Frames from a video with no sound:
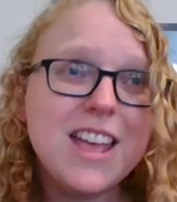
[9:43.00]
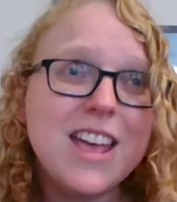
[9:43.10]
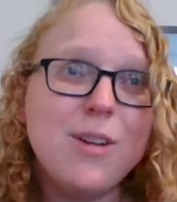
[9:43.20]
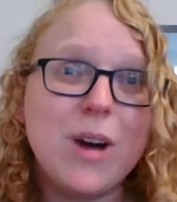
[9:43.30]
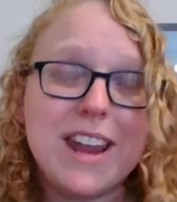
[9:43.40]

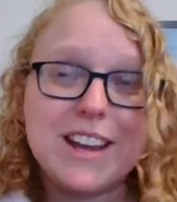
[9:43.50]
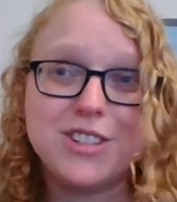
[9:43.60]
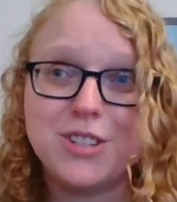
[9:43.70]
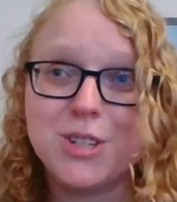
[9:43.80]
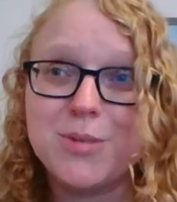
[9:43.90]
what I
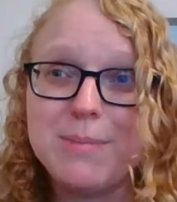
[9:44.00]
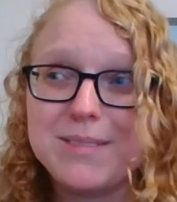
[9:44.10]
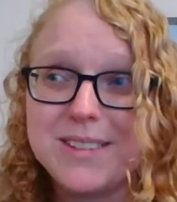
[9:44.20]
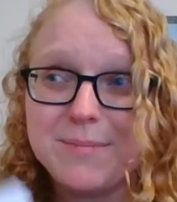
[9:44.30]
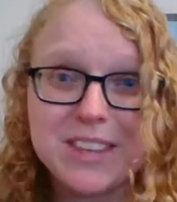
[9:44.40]
should do
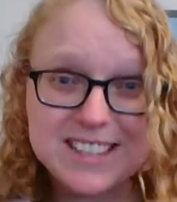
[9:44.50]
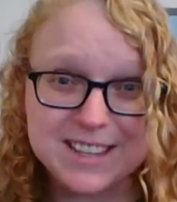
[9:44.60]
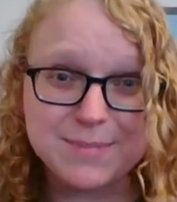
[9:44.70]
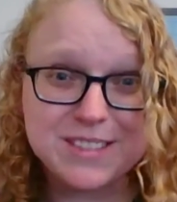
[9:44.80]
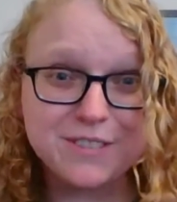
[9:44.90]
about something because
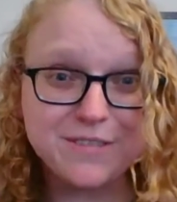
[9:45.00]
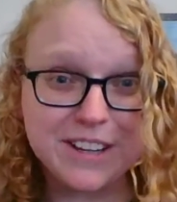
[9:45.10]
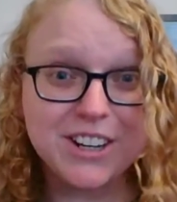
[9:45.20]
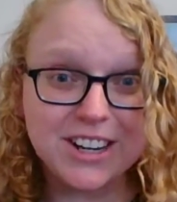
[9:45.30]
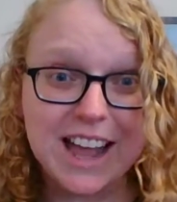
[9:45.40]
I'm still
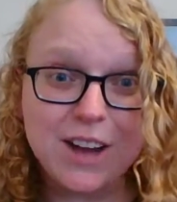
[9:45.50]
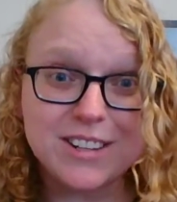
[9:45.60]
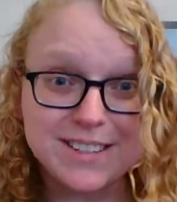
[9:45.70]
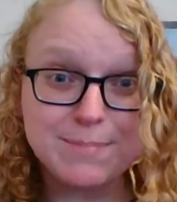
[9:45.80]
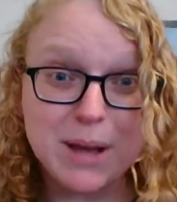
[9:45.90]
figuring out
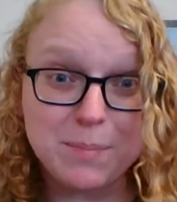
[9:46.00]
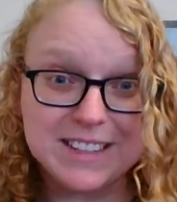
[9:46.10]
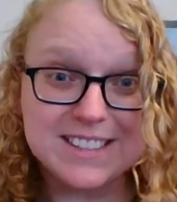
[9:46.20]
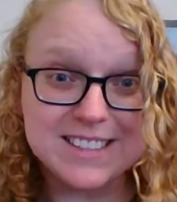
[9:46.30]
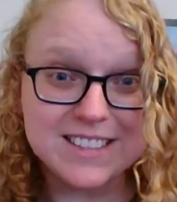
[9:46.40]
a
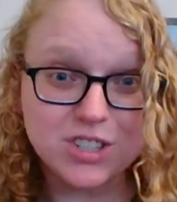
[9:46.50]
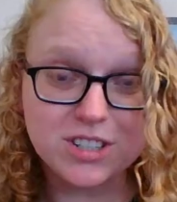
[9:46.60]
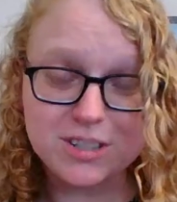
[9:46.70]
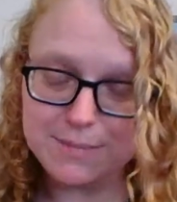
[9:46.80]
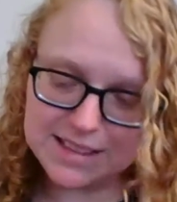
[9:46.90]
big
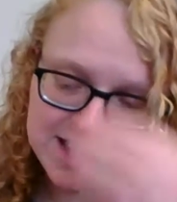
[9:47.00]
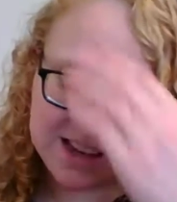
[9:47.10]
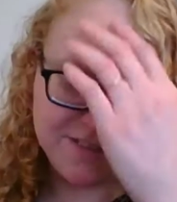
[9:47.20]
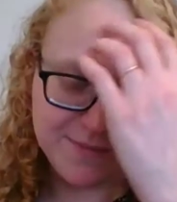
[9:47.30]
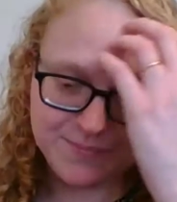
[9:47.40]
decision in my
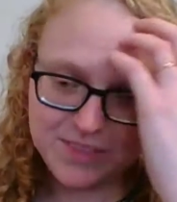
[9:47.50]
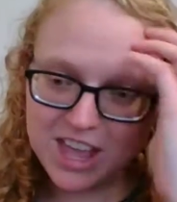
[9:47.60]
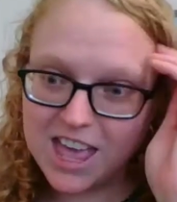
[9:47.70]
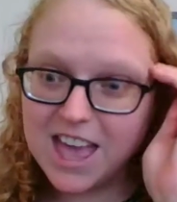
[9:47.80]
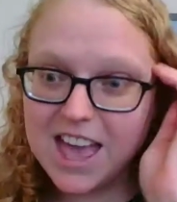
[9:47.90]
life.
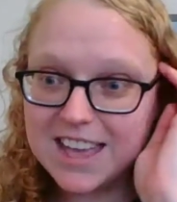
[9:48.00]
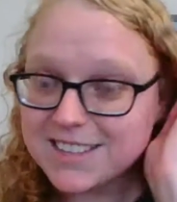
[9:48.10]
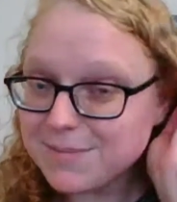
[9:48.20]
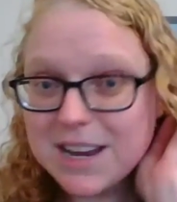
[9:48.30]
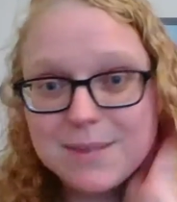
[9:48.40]
And
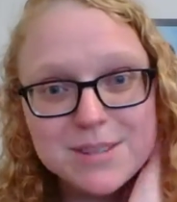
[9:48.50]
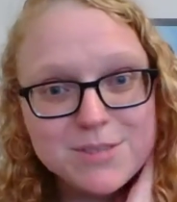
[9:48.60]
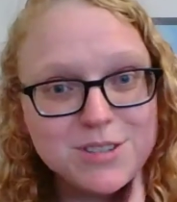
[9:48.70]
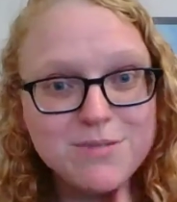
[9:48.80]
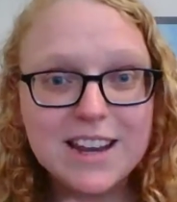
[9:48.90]
sometimes I'm
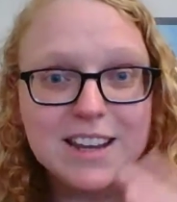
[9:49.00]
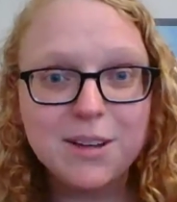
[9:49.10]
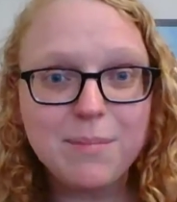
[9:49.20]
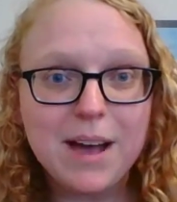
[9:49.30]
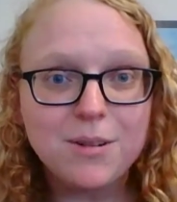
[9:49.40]
just writing
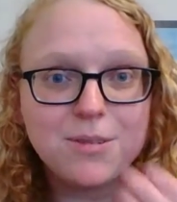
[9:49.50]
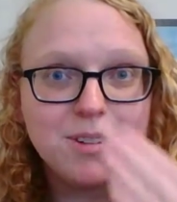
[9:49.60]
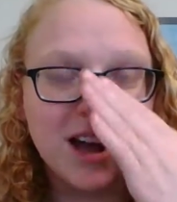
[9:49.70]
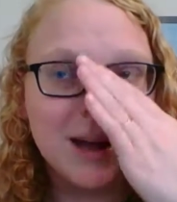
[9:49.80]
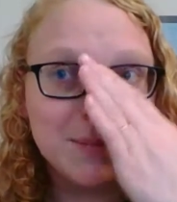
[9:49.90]

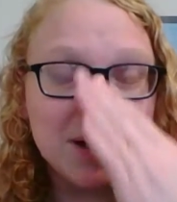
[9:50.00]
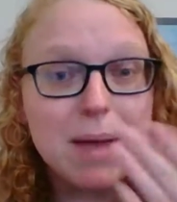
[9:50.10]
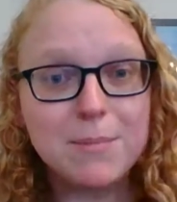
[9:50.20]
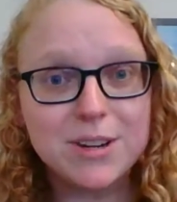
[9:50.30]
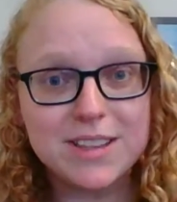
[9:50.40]
about a
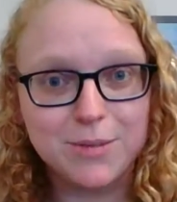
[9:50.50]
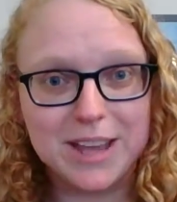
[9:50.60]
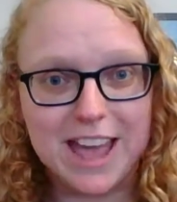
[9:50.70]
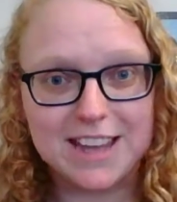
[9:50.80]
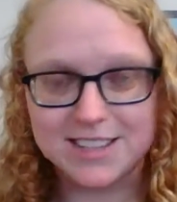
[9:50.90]
memory that
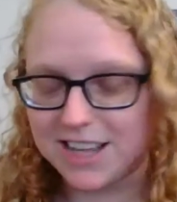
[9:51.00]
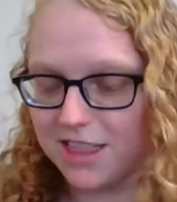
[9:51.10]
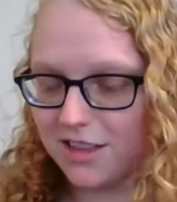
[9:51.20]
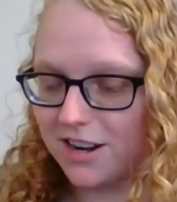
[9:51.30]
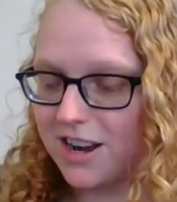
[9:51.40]
we had
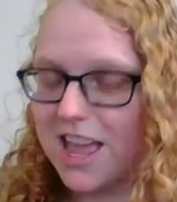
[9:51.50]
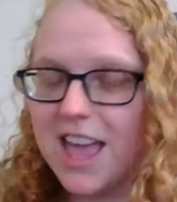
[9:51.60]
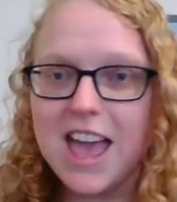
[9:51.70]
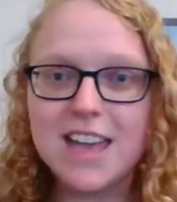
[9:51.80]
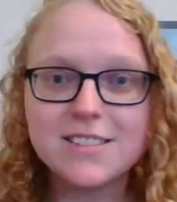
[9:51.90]
together.
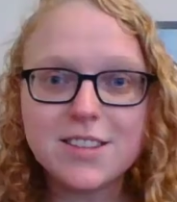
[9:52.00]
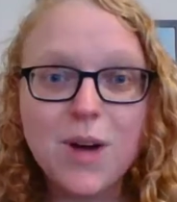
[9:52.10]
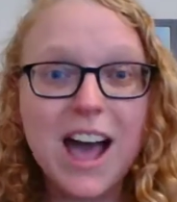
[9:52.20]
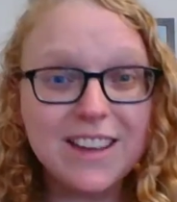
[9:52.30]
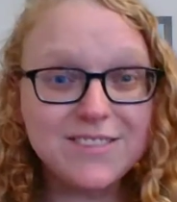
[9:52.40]
And
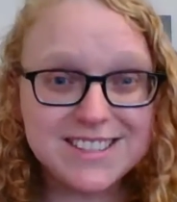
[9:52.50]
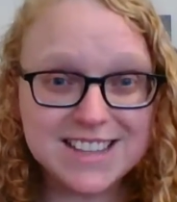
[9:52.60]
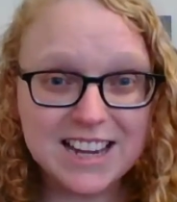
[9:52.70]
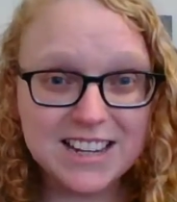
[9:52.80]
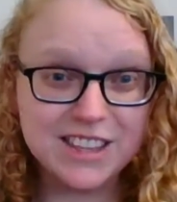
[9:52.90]
so I've
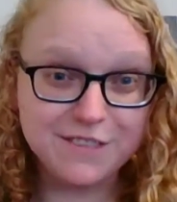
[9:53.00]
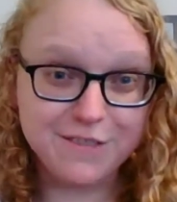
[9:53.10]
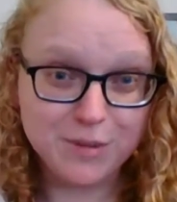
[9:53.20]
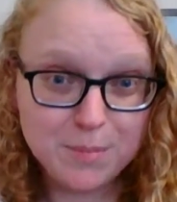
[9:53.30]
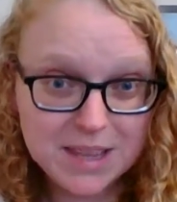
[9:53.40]
decided that
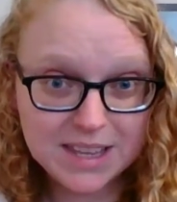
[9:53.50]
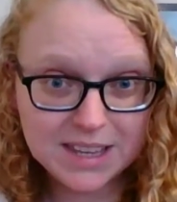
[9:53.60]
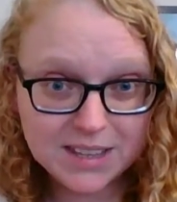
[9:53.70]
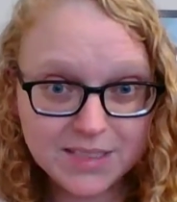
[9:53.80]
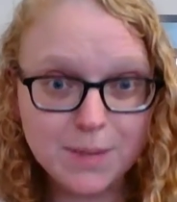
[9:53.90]
for
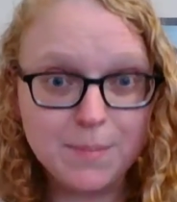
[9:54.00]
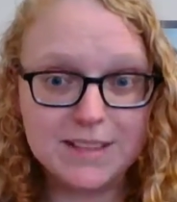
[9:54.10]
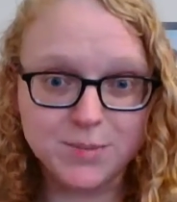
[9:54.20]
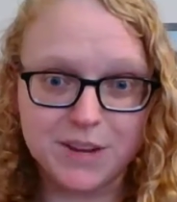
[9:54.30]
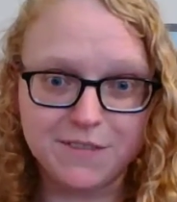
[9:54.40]
me, the
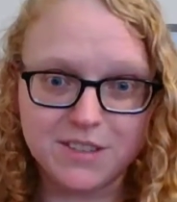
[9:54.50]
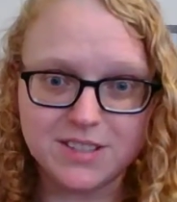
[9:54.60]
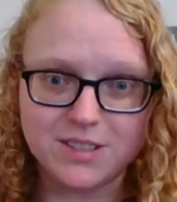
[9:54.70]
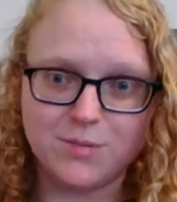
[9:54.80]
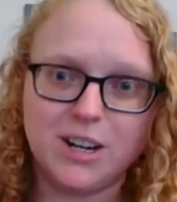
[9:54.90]
best way for
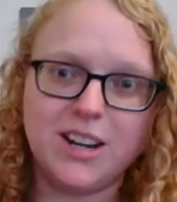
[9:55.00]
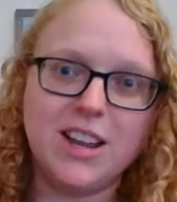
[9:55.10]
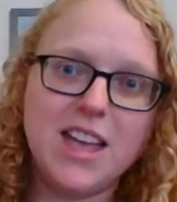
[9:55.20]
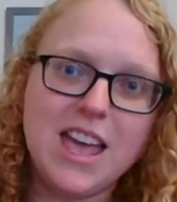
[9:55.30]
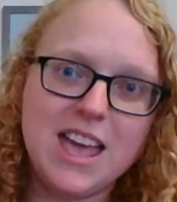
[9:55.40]
this to work
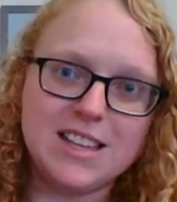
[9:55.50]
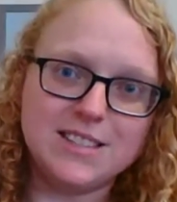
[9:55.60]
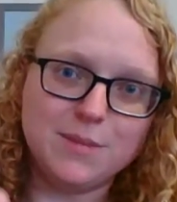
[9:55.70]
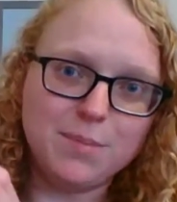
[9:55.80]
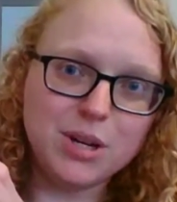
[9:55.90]
is
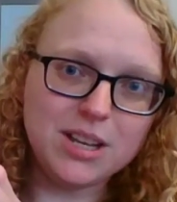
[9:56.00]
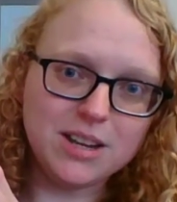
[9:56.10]
to put